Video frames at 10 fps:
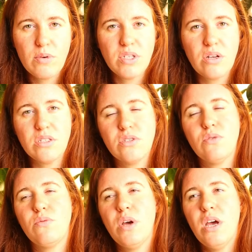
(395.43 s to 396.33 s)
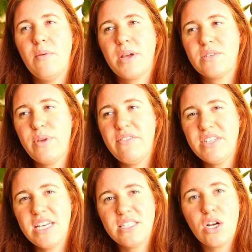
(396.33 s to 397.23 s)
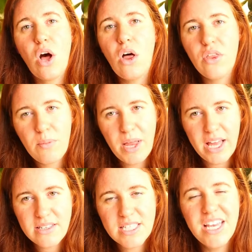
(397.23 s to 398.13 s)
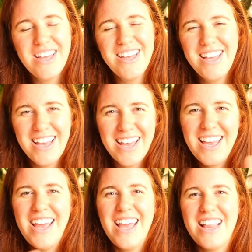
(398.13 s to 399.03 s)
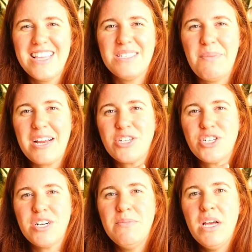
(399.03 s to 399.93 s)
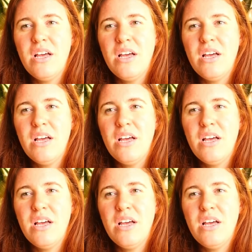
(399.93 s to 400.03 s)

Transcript: results. And so because we haven't tested all the plants in the spectrum,